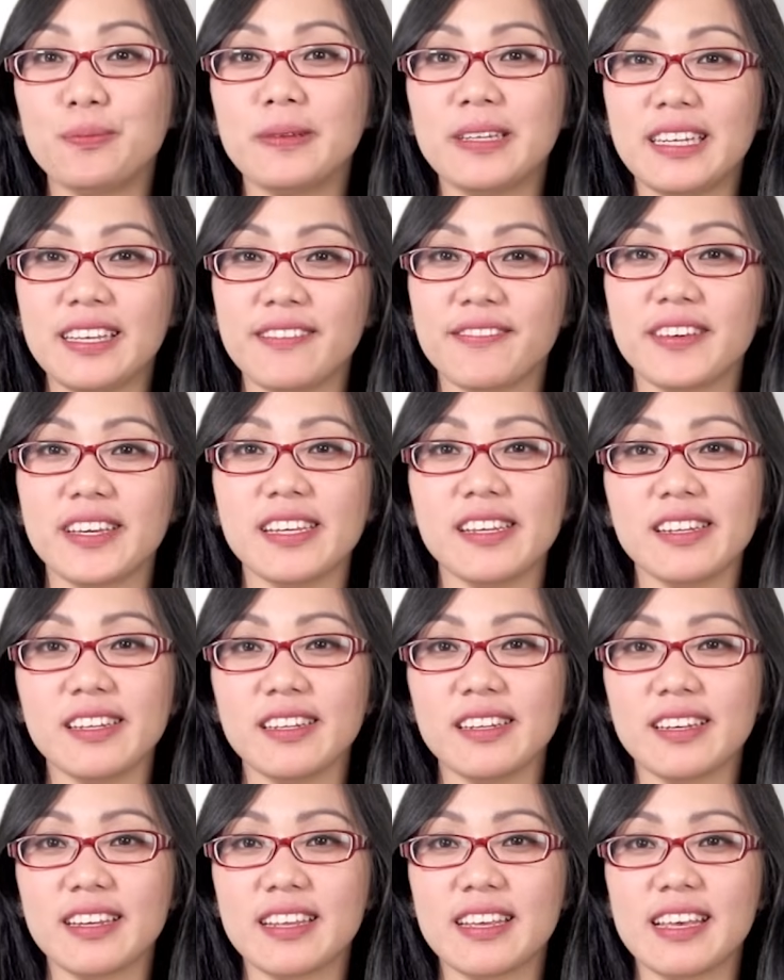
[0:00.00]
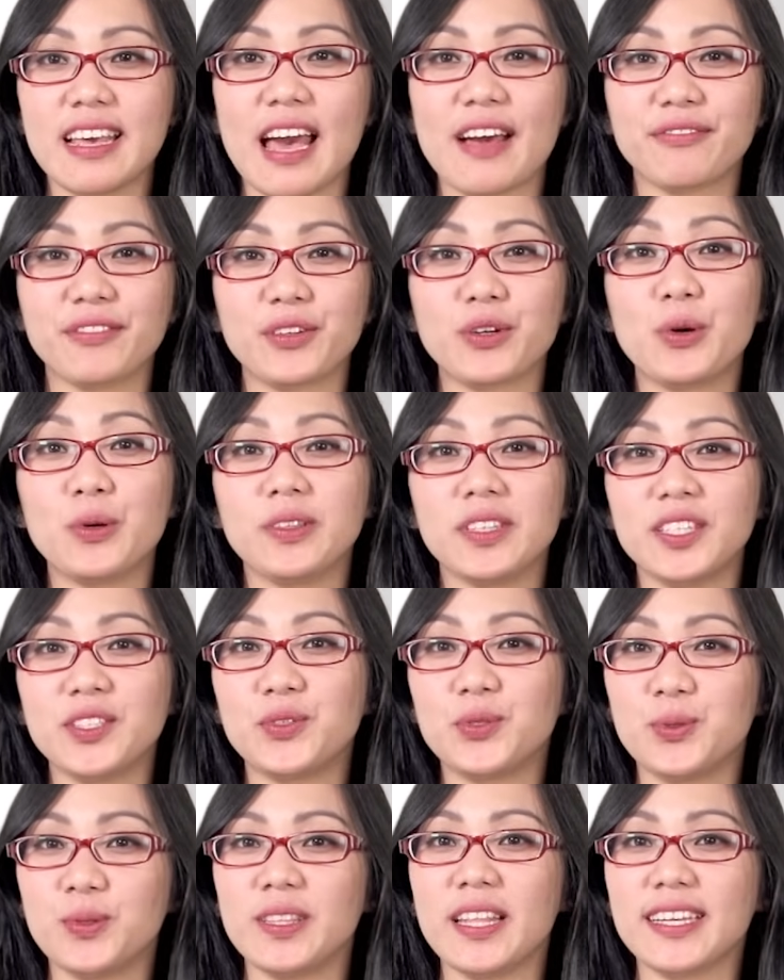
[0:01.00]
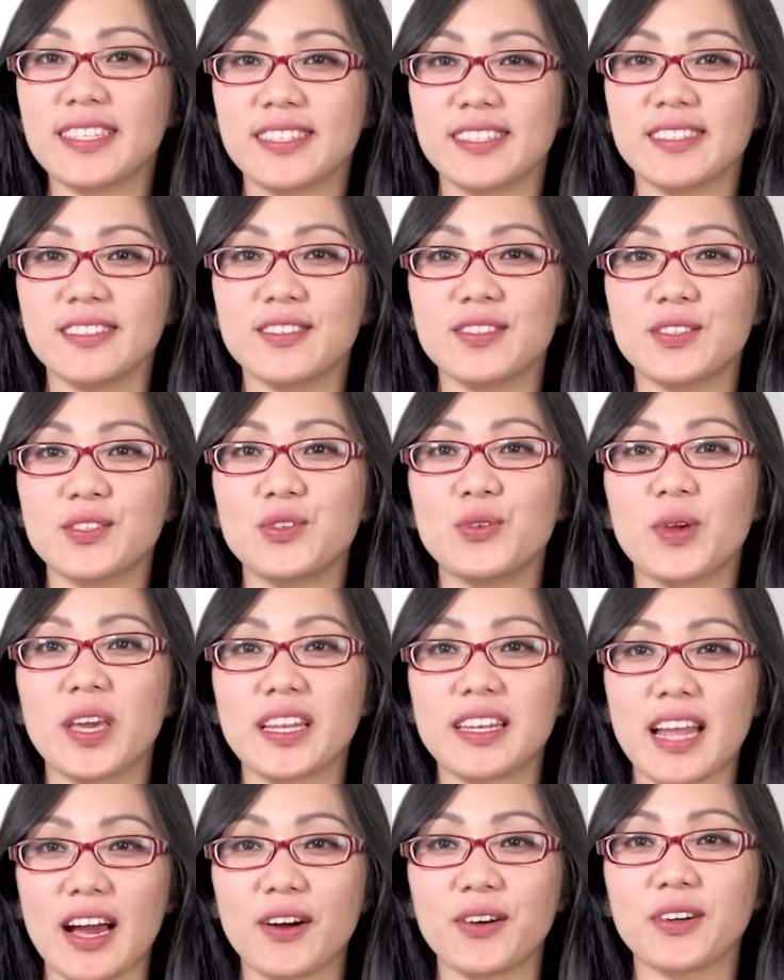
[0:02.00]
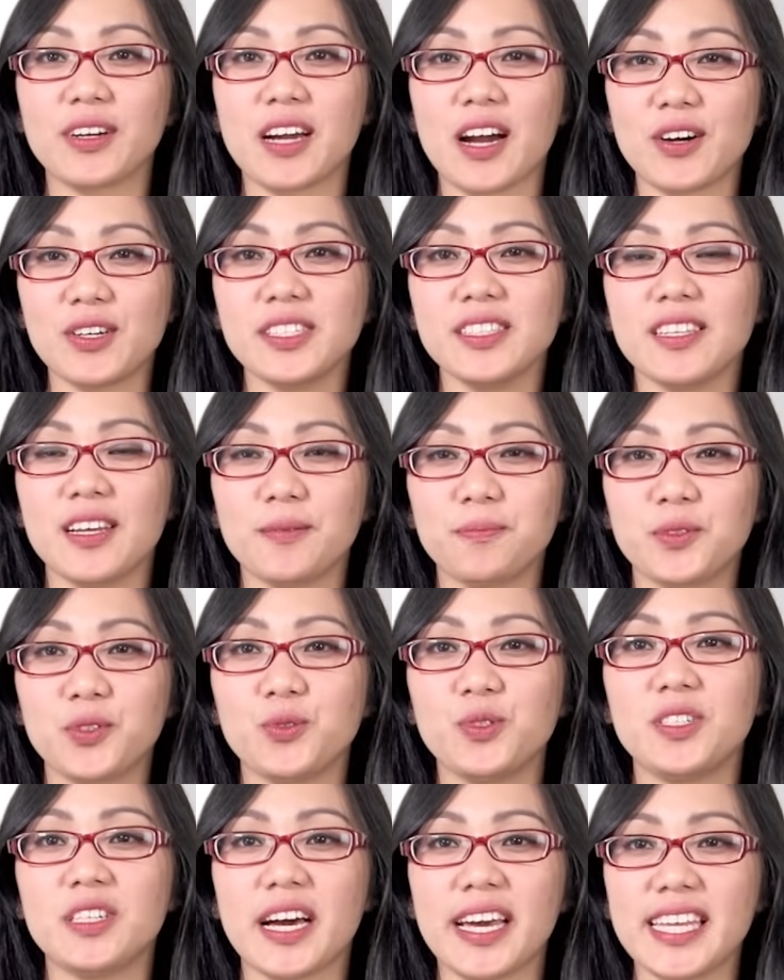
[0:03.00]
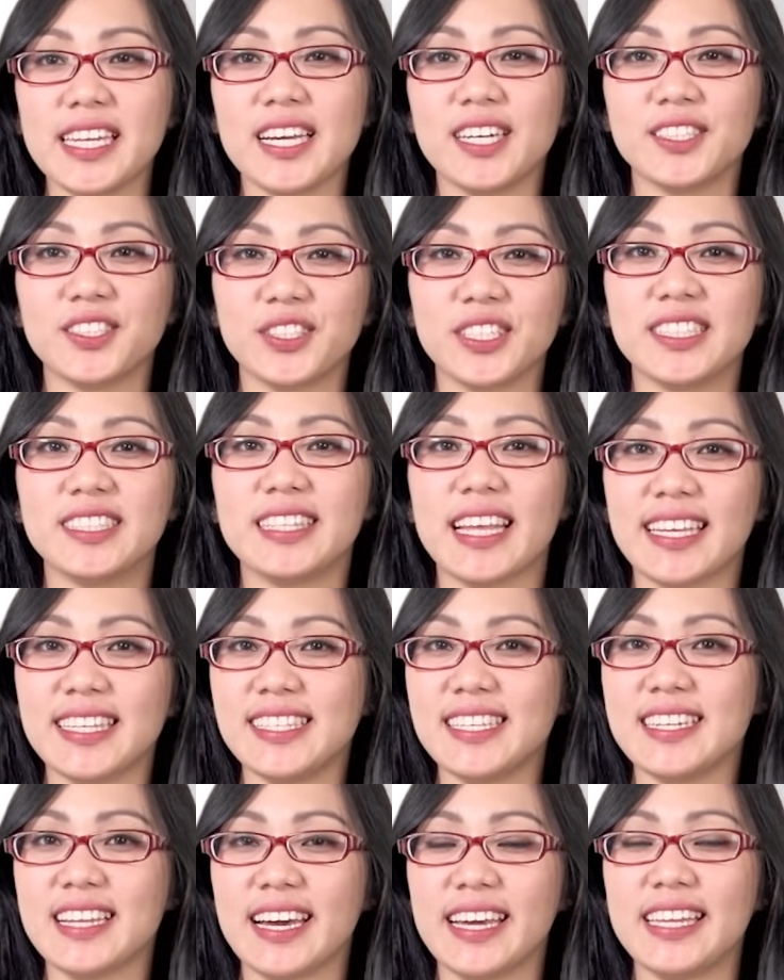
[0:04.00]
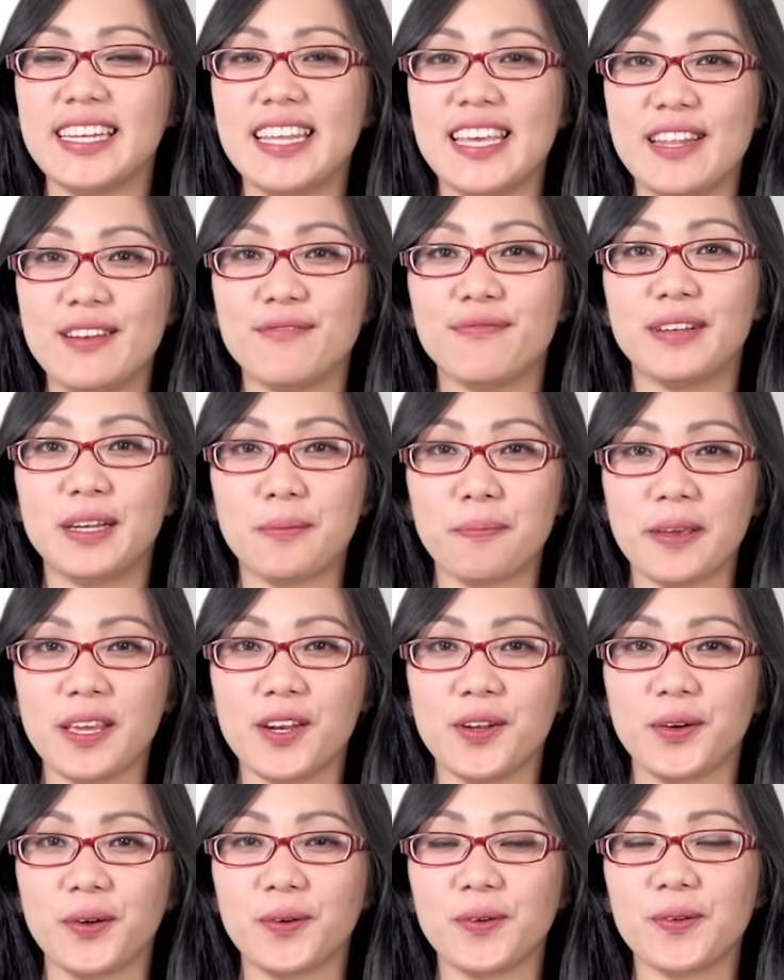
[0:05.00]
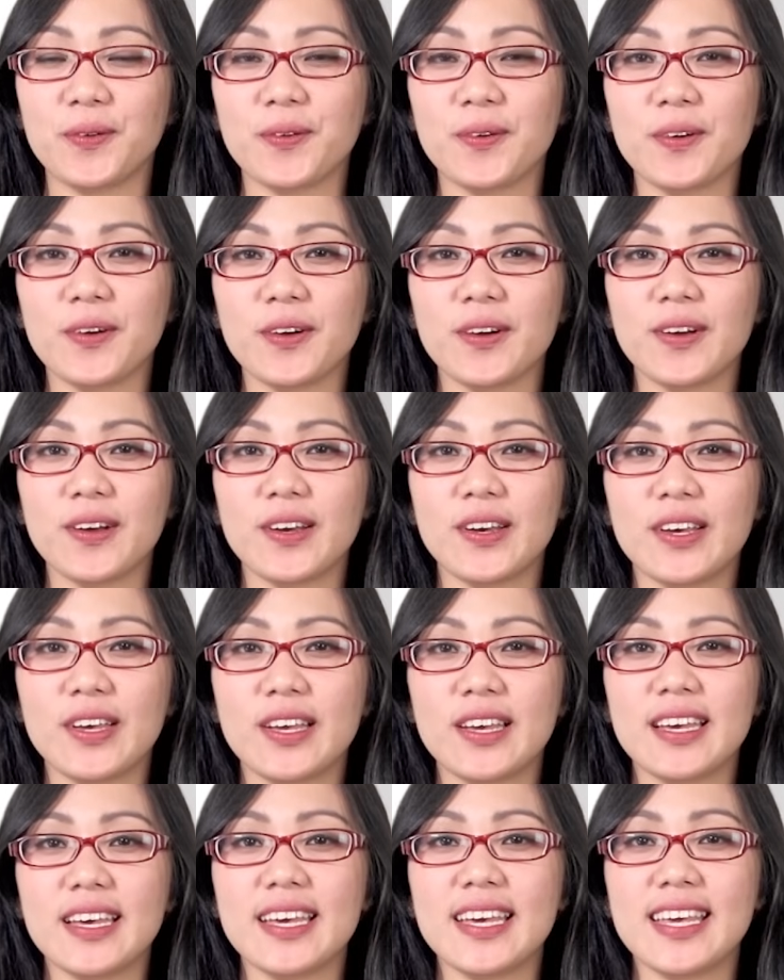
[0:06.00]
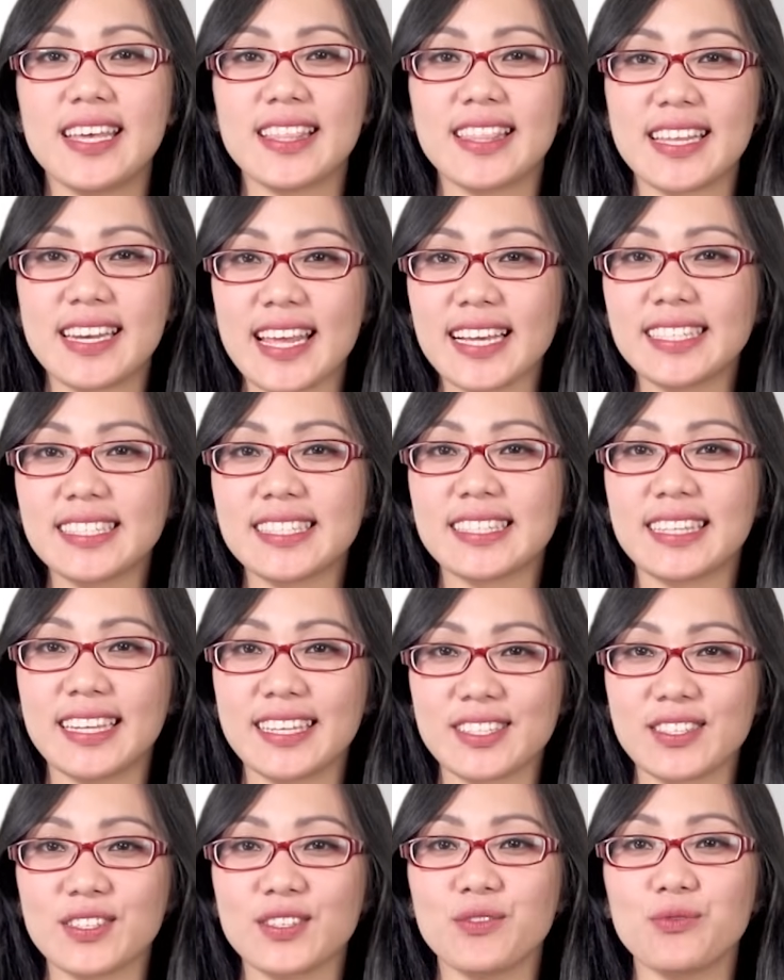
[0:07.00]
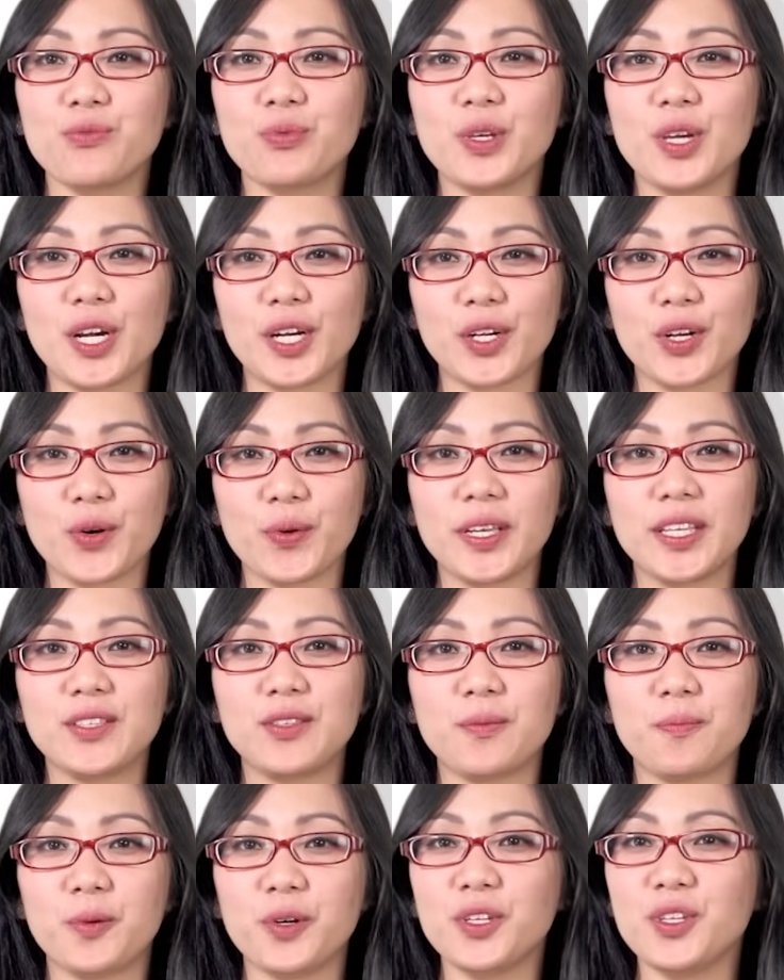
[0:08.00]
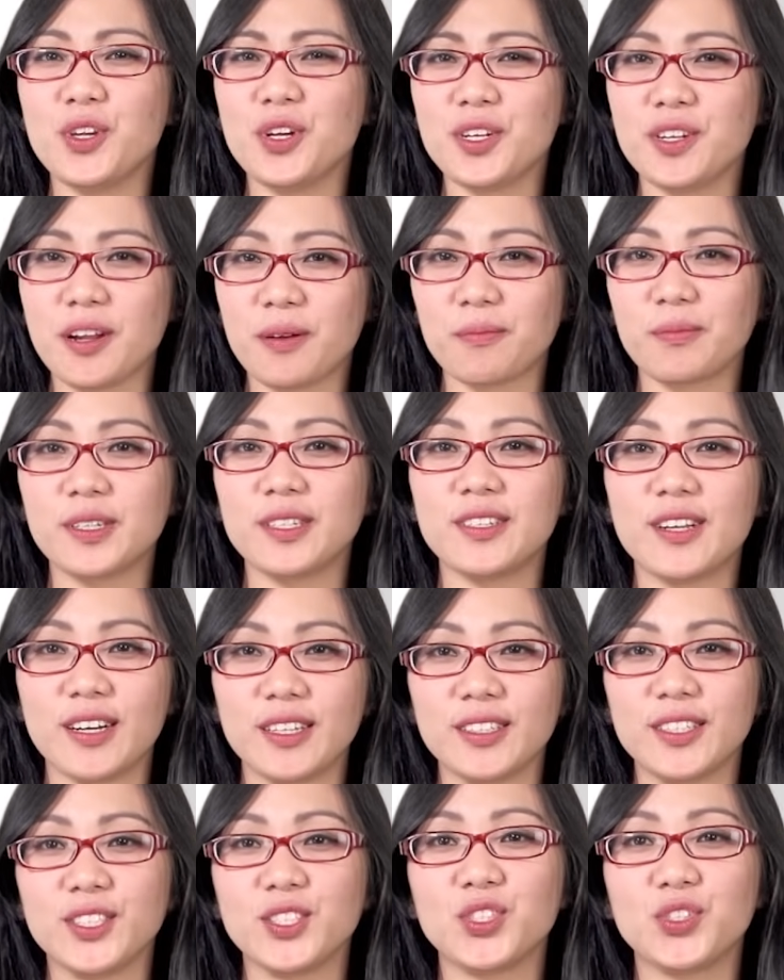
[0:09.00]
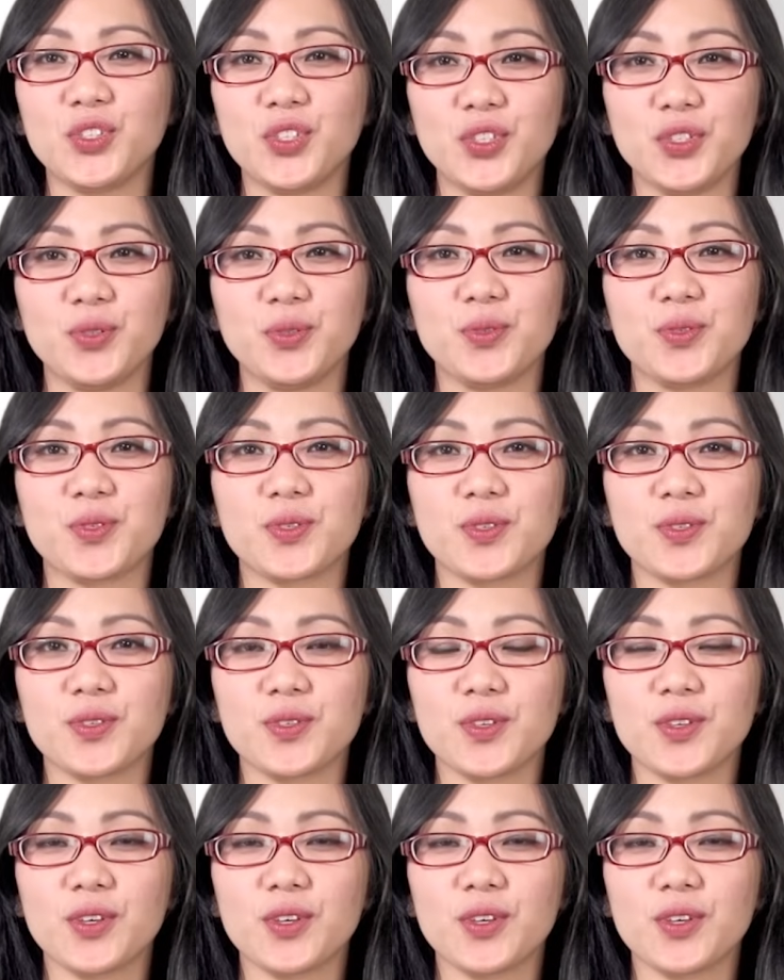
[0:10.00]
believe it? After only 2 lessons, you can now count up to 999 in Filipino. In the next lesson, we are going to put your number knowledge to use.